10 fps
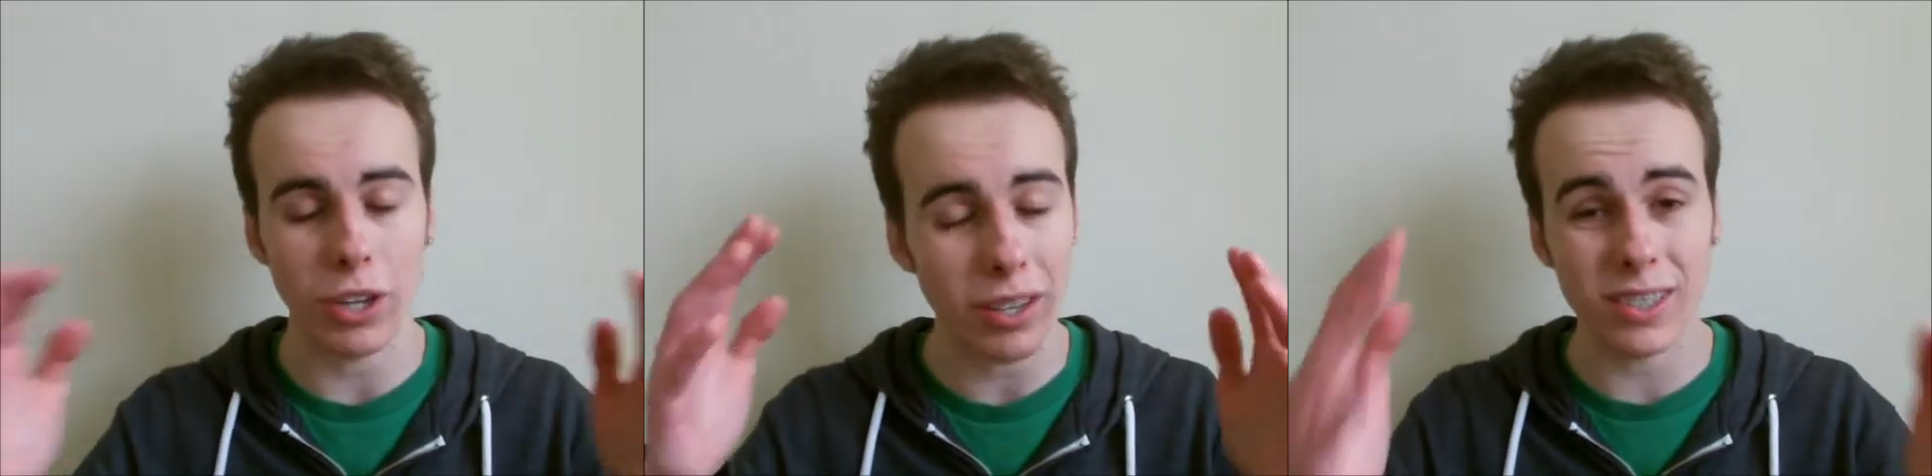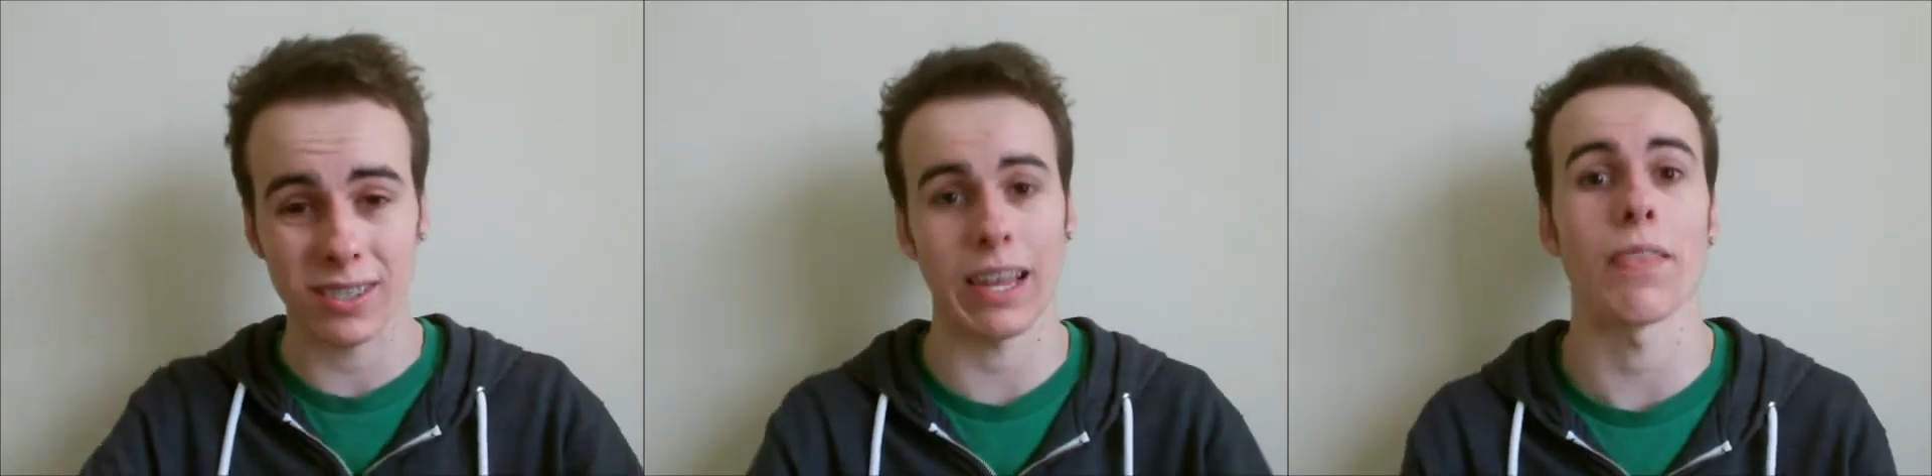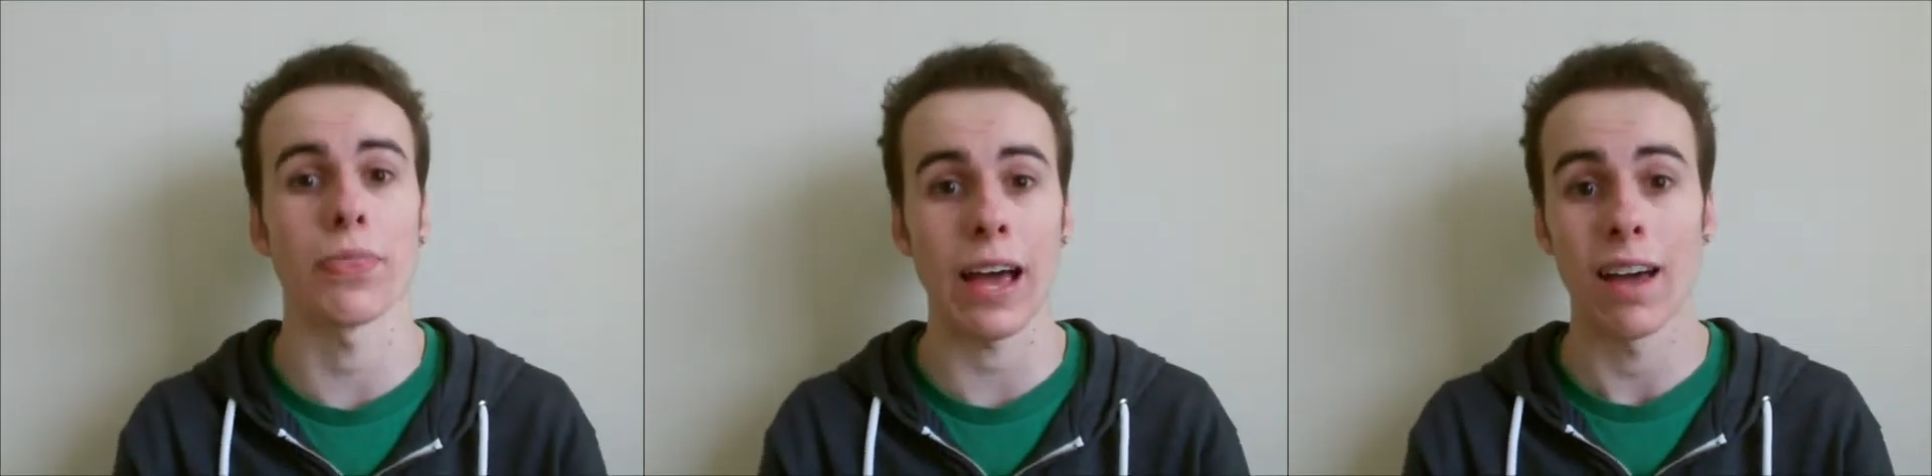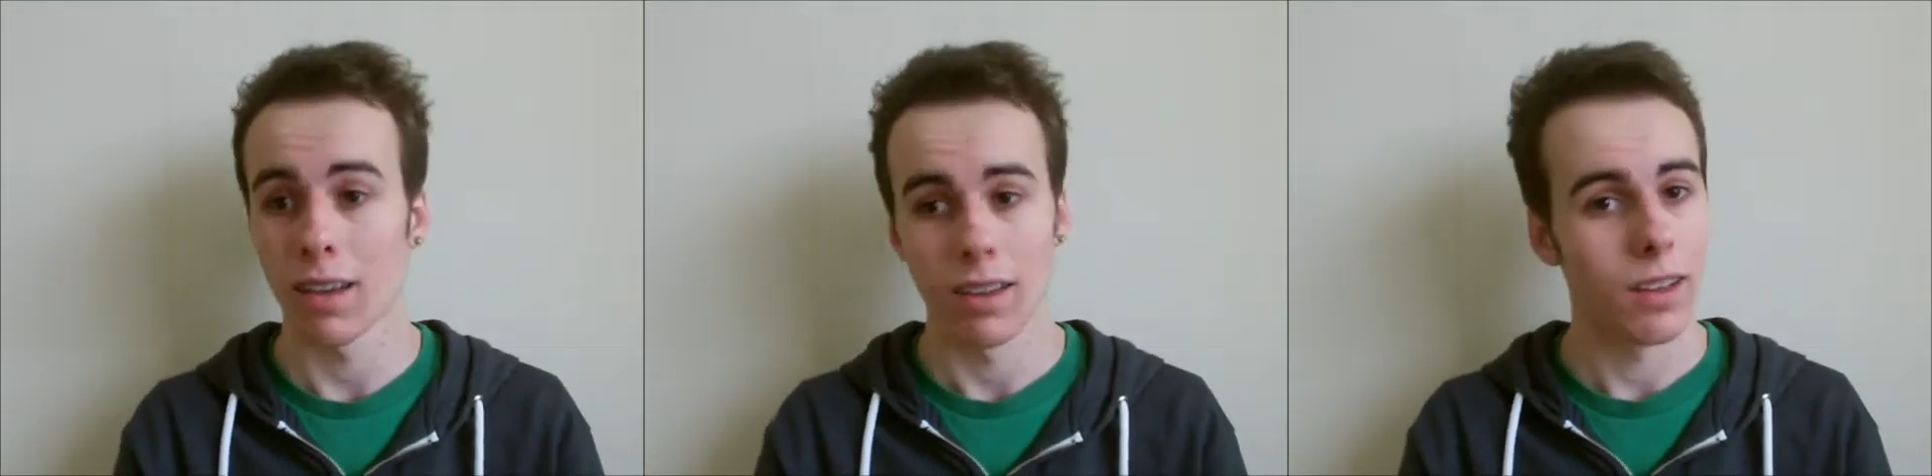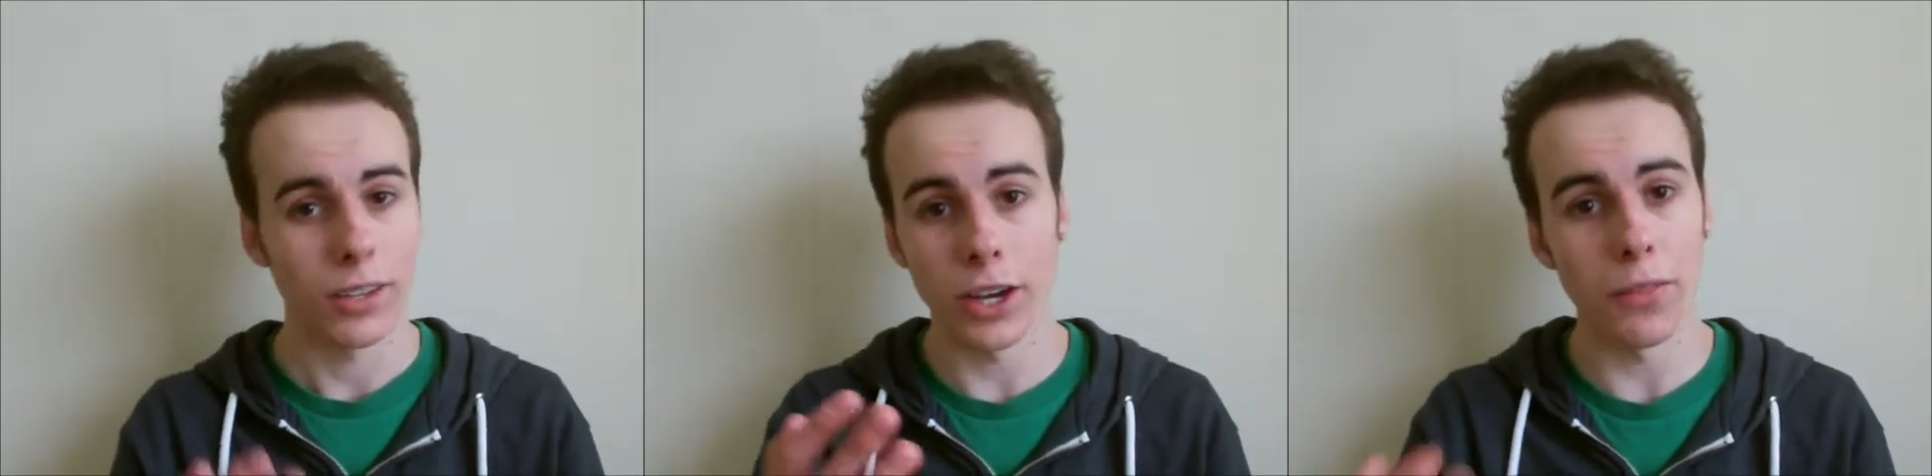I understand that,
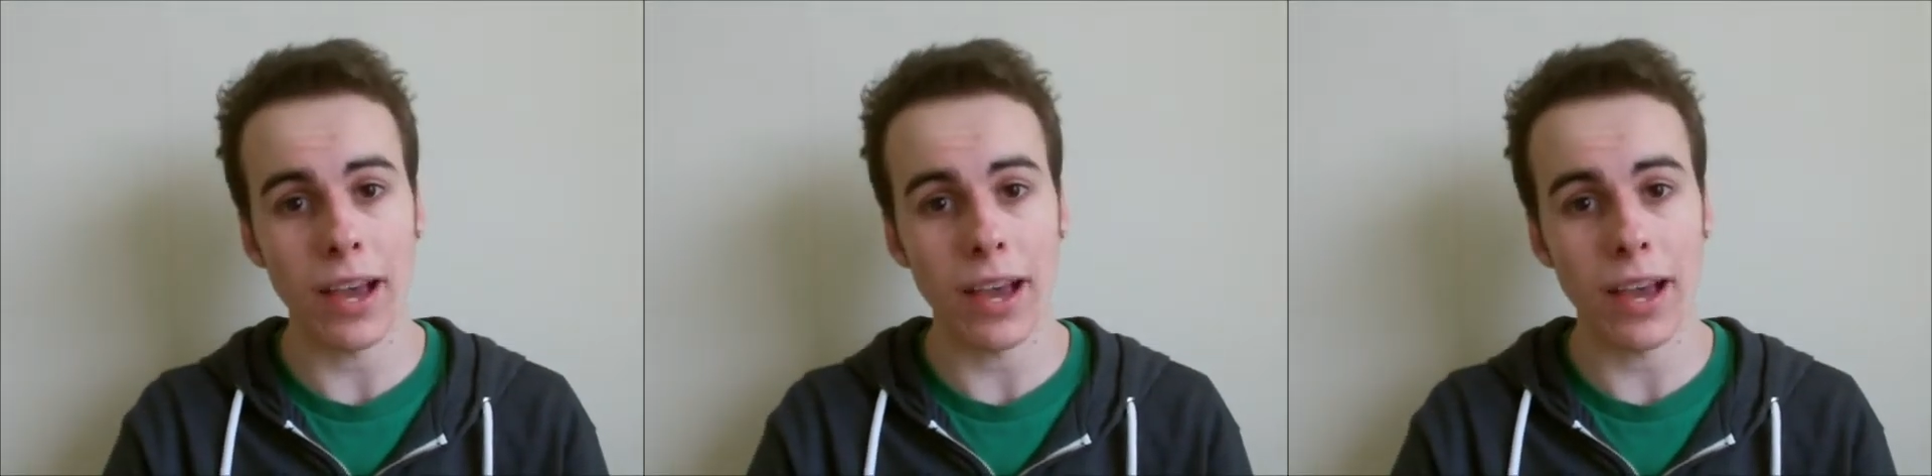you know,